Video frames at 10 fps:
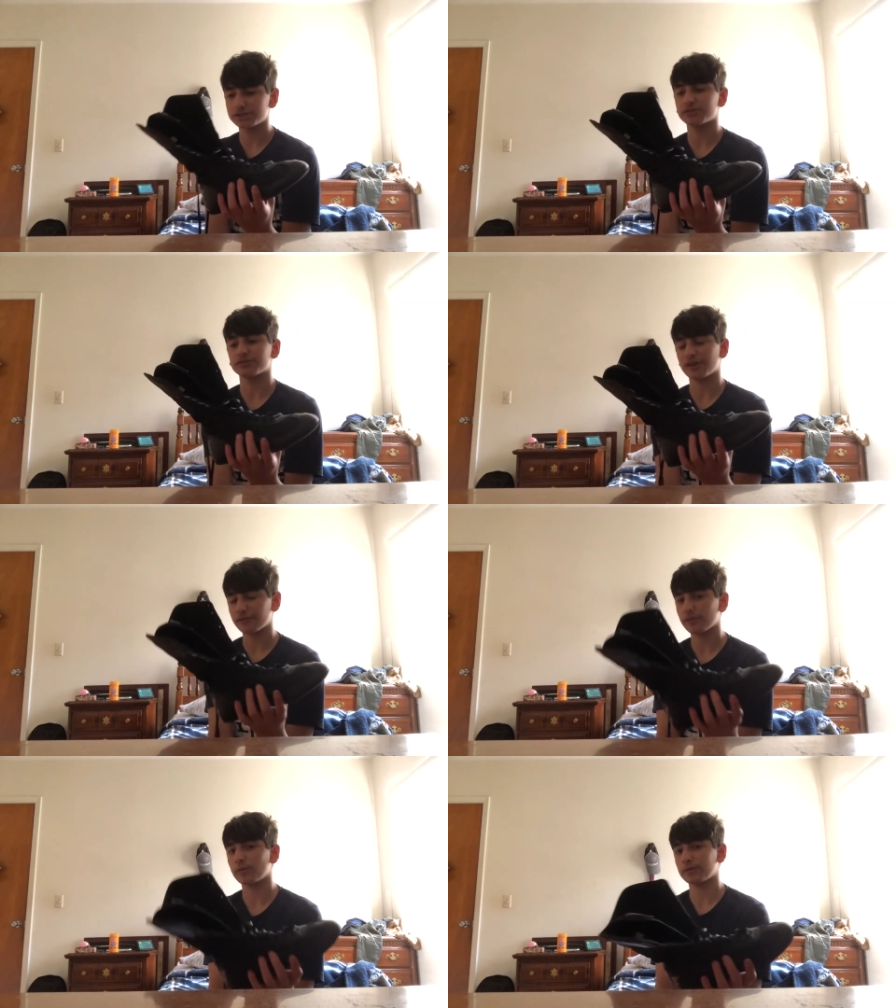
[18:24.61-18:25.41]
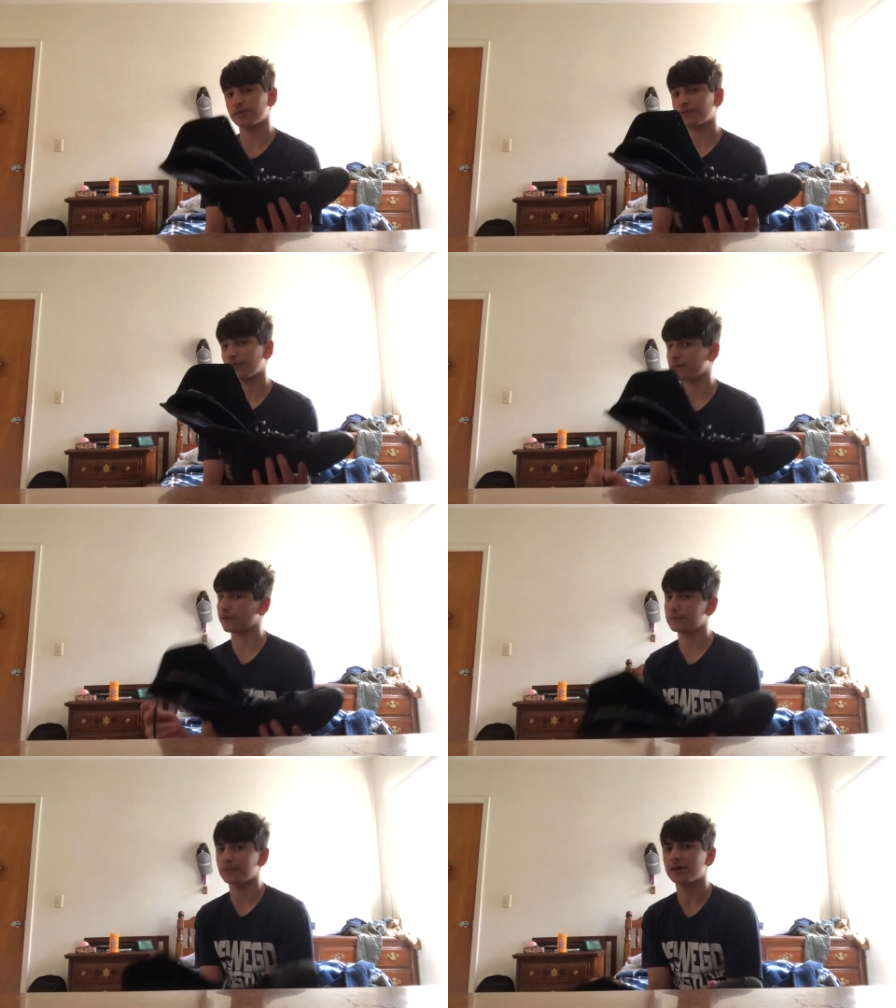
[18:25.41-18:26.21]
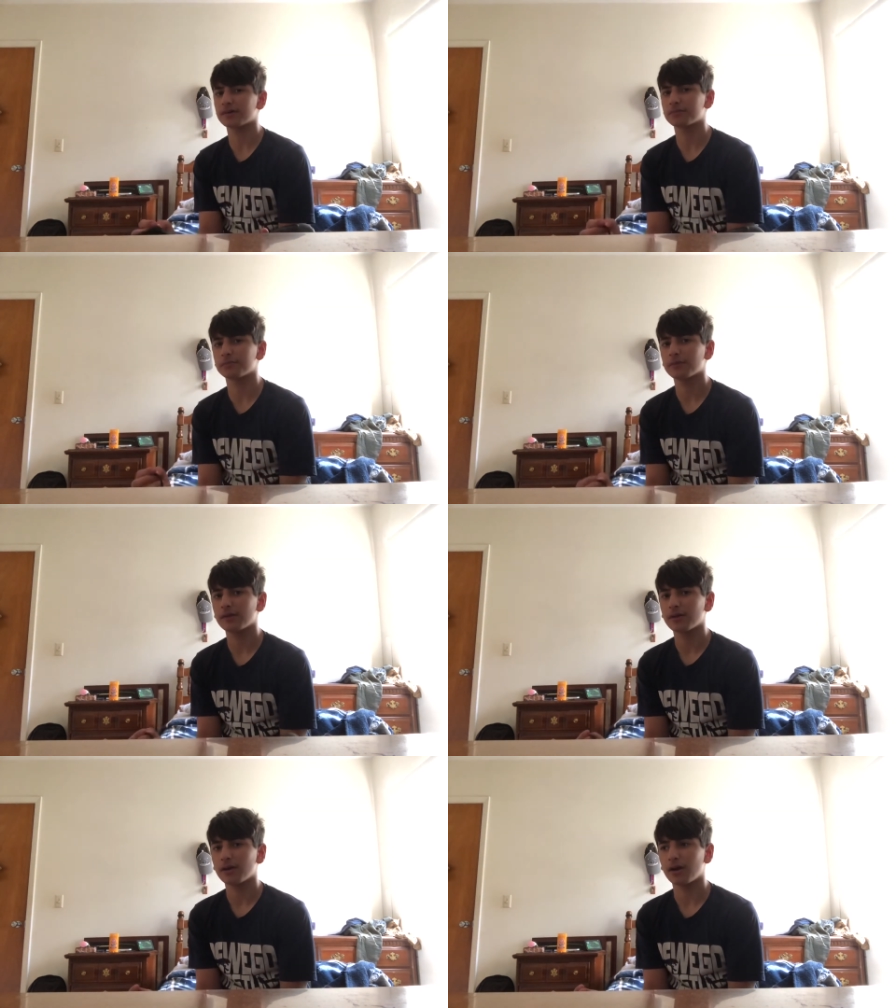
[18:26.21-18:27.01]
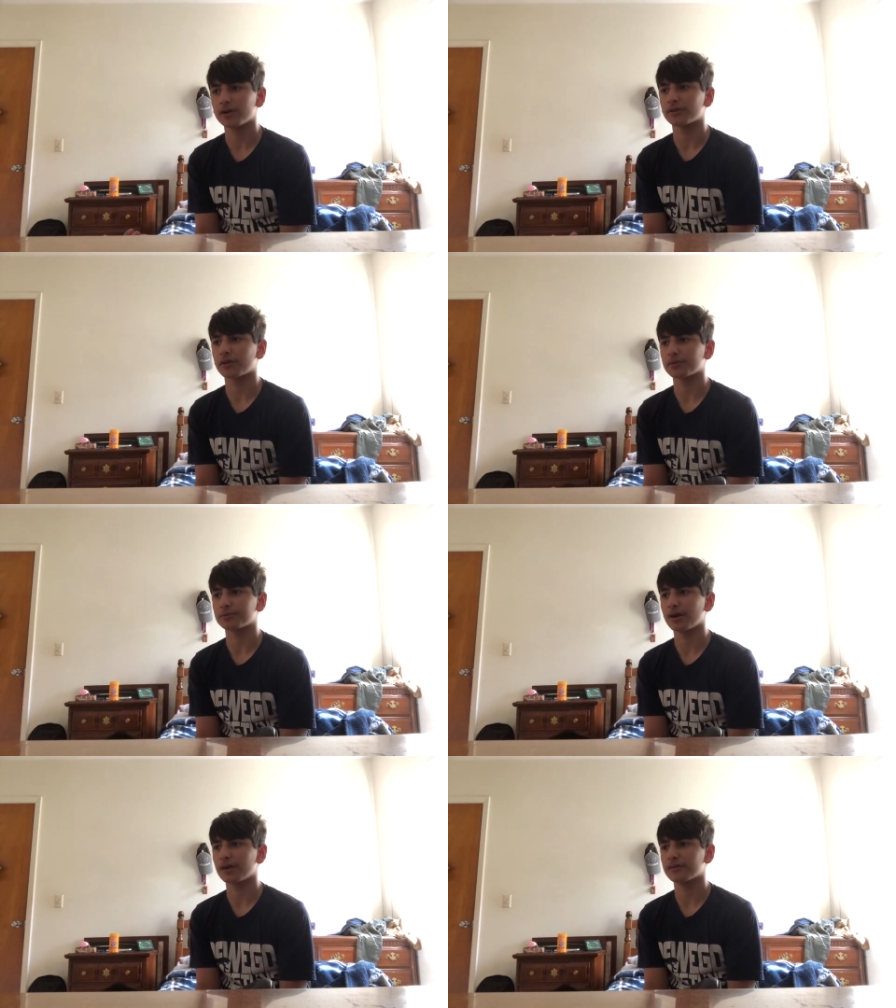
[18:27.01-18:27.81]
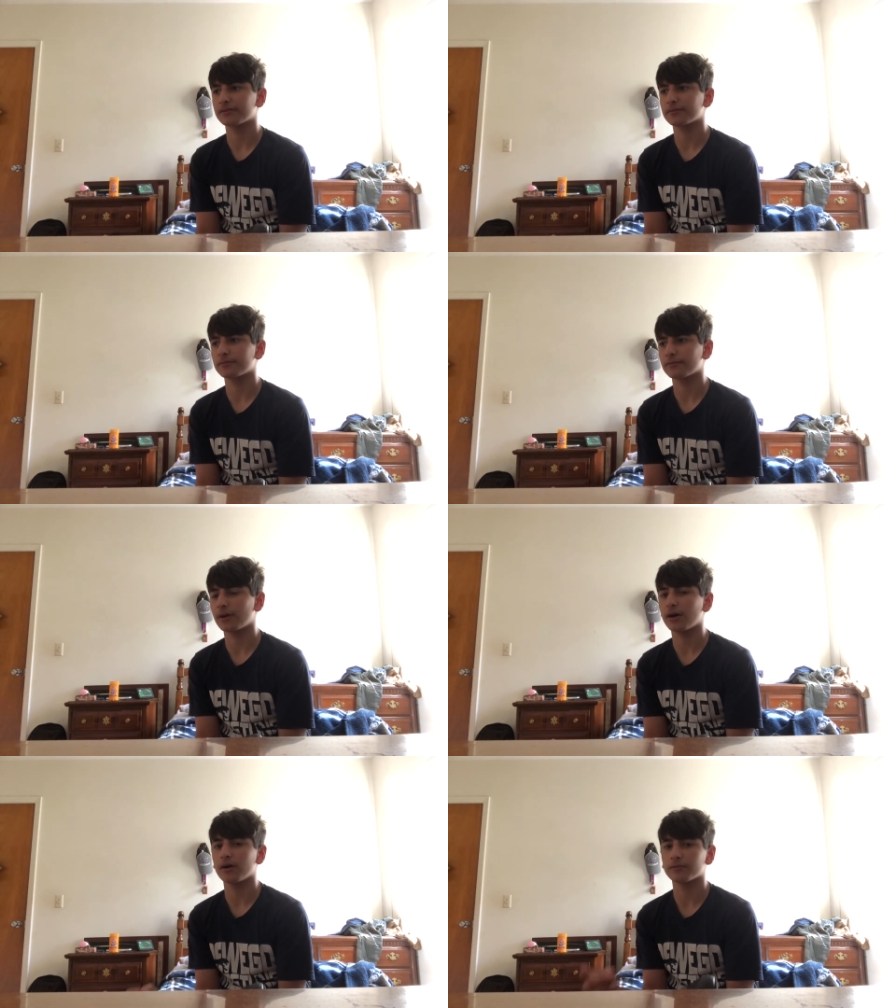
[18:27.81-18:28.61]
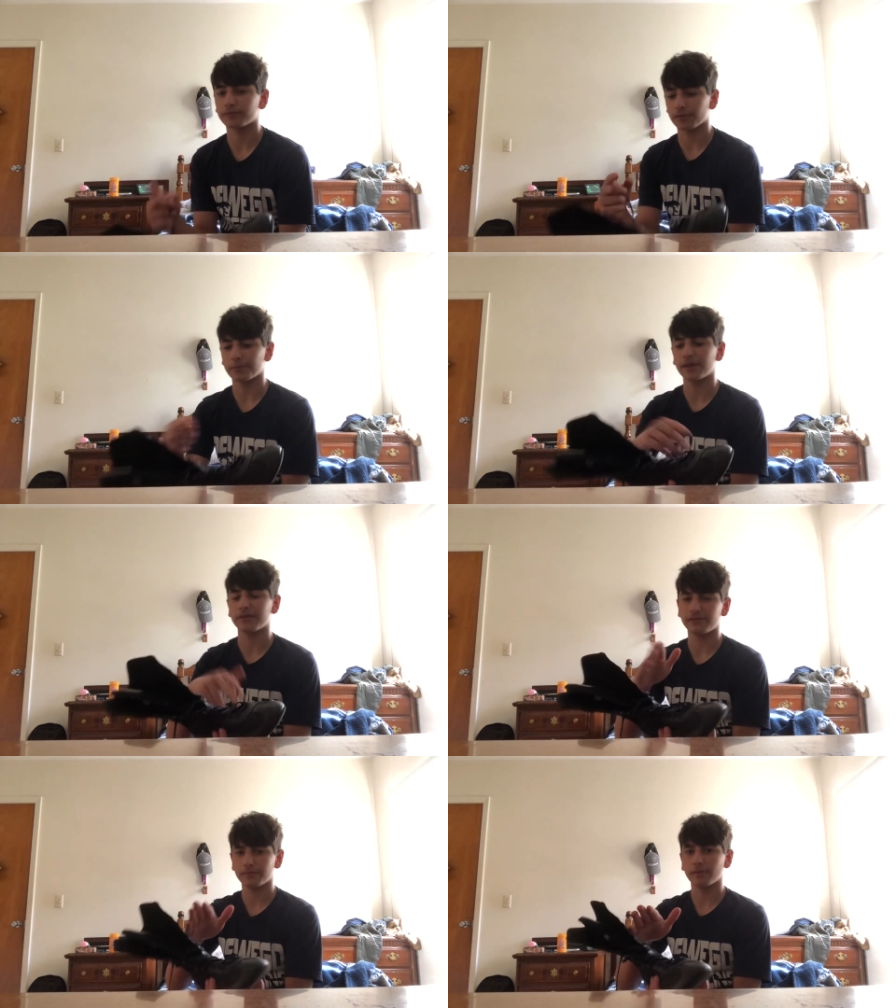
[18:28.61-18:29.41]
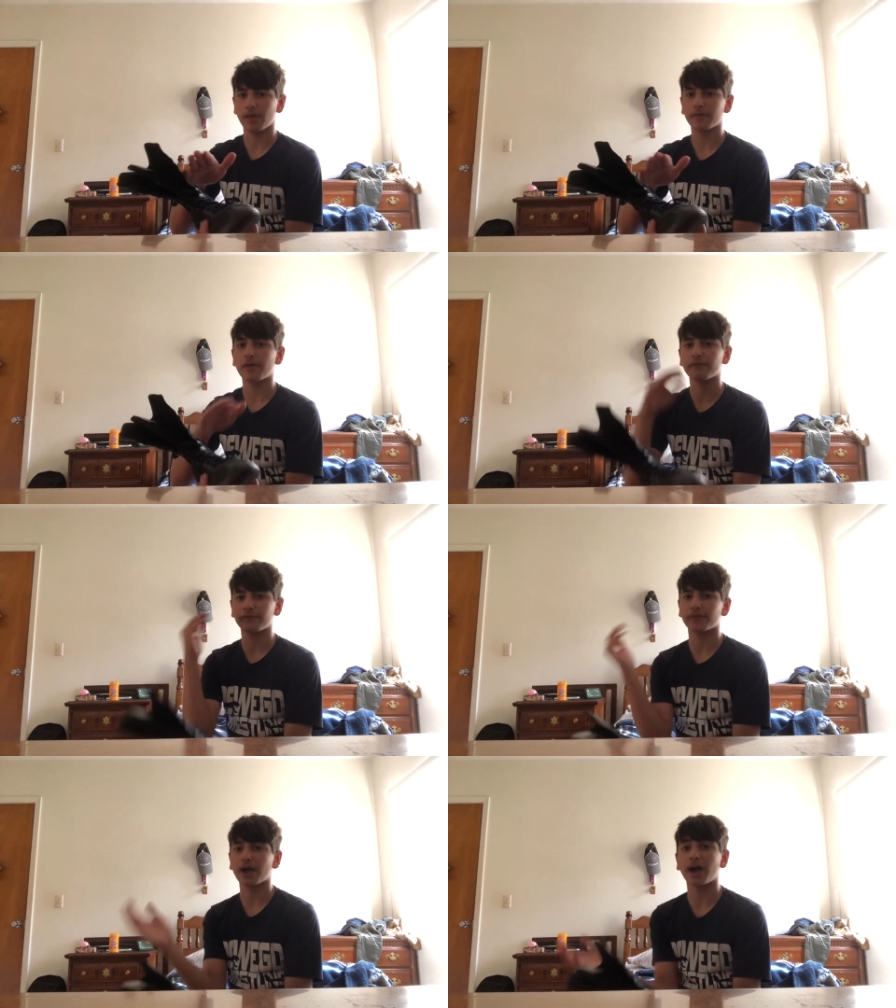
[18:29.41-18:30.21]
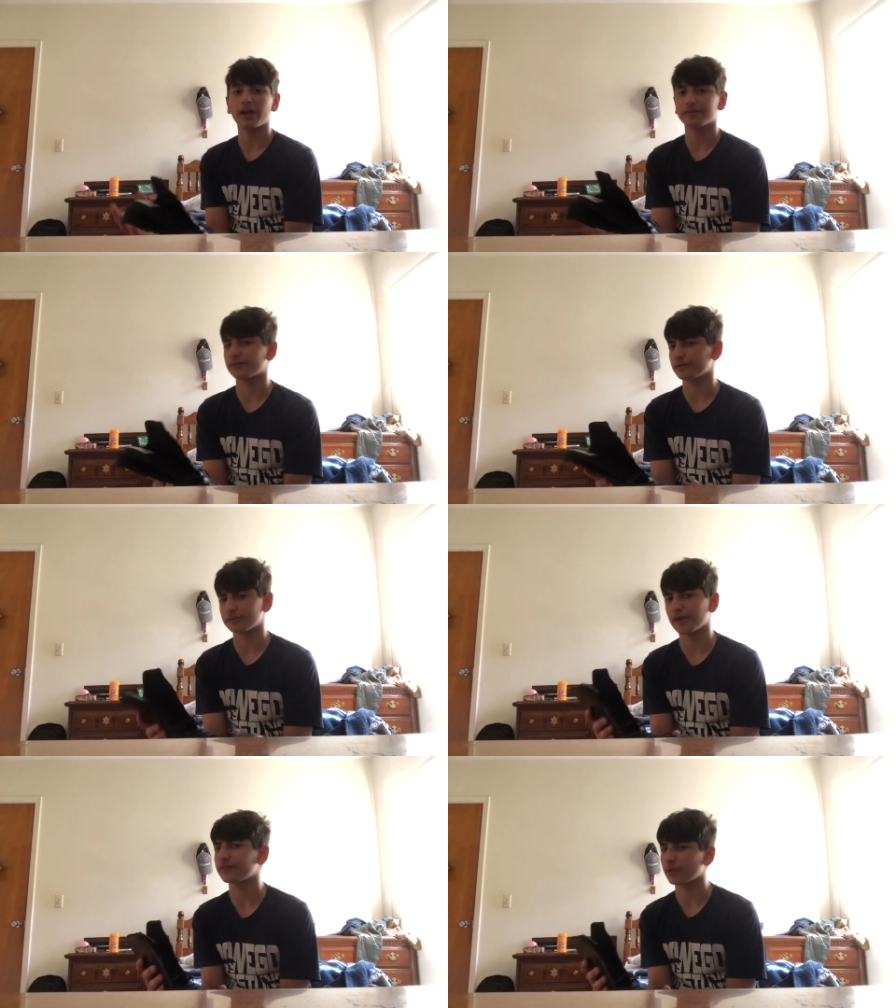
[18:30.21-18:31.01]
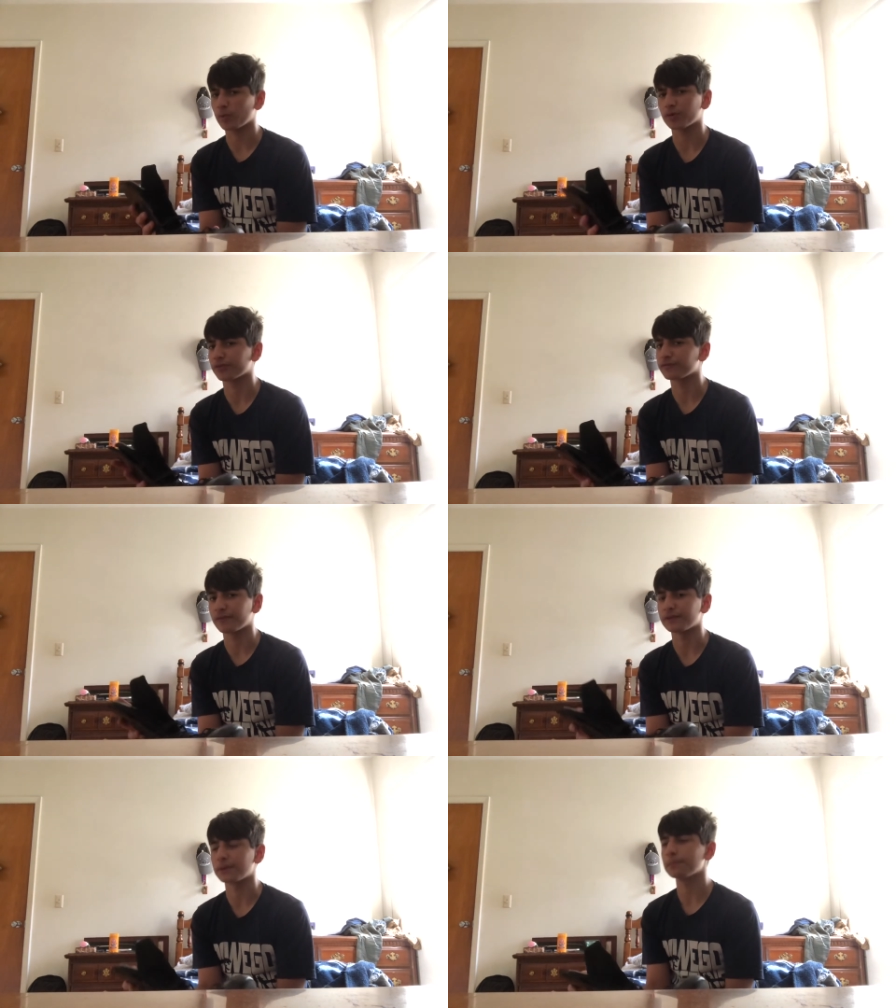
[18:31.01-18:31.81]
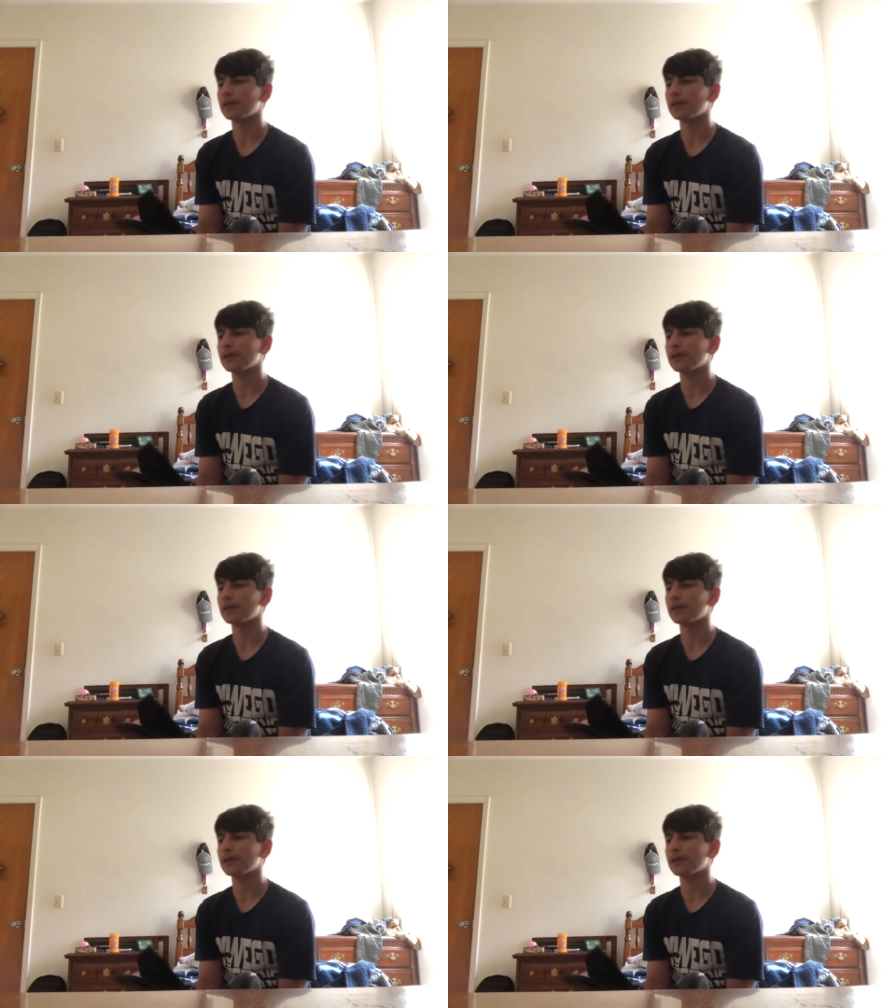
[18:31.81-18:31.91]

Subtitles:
They're definitely worth the $45 dollar price for the mids, and then for the highs, they're definitely worth $50.